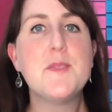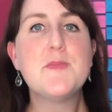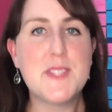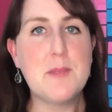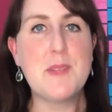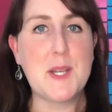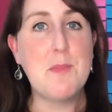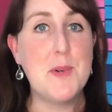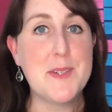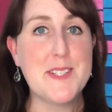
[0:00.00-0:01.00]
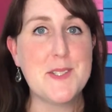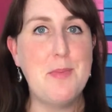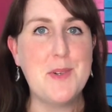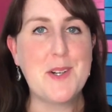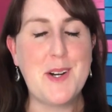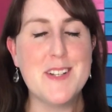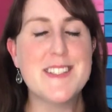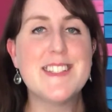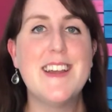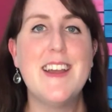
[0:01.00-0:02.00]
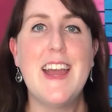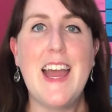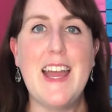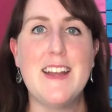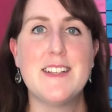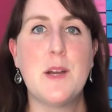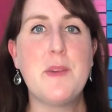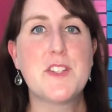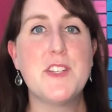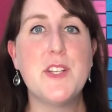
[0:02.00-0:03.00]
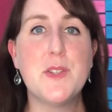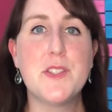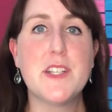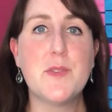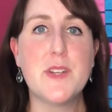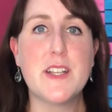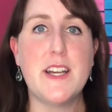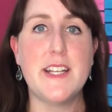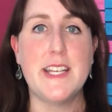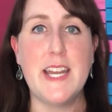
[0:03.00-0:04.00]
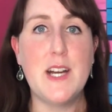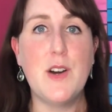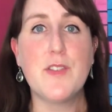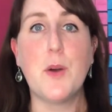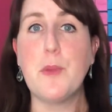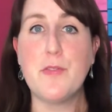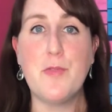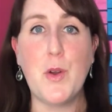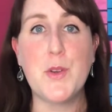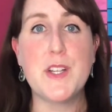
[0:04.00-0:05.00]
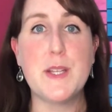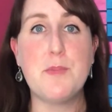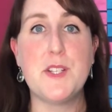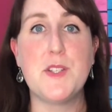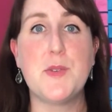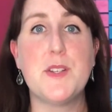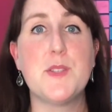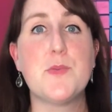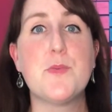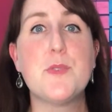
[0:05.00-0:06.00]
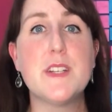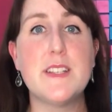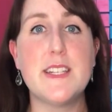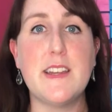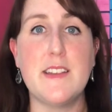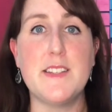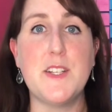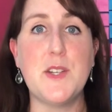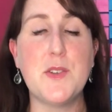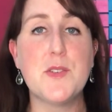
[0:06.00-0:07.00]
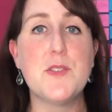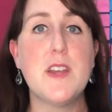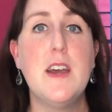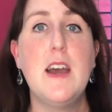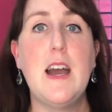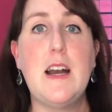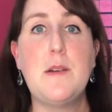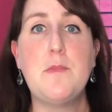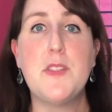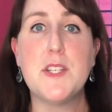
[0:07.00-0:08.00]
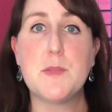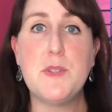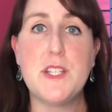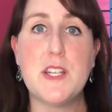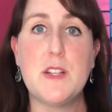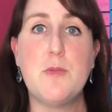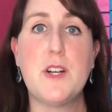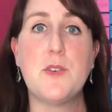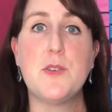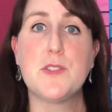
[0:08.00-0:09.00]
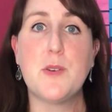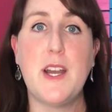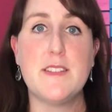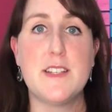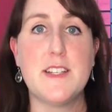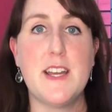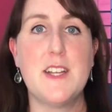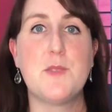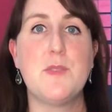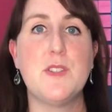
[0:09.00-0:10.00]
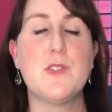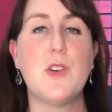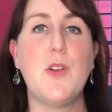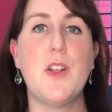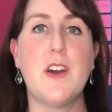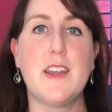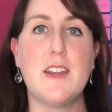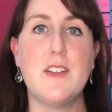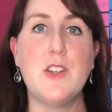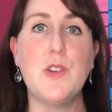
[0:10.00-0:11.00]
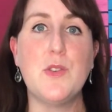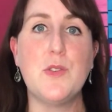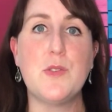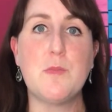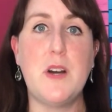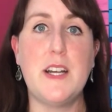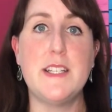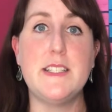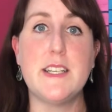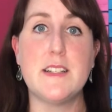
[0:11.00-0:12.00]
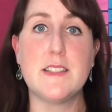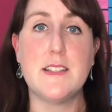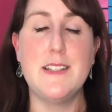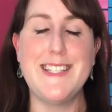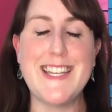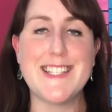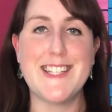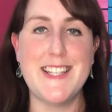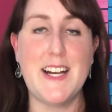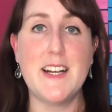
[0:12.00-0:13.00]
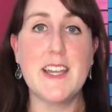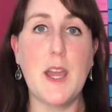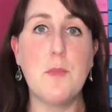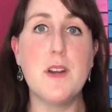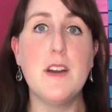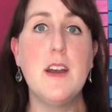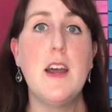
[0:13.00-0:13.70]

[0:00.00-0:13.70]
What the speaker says: seemed like a more reasonable cost. And I'm actually using the ring light now. I've got my phone clipped into it. It's really easy to use. This particular one also has an attachment so that I can use my DSLR camera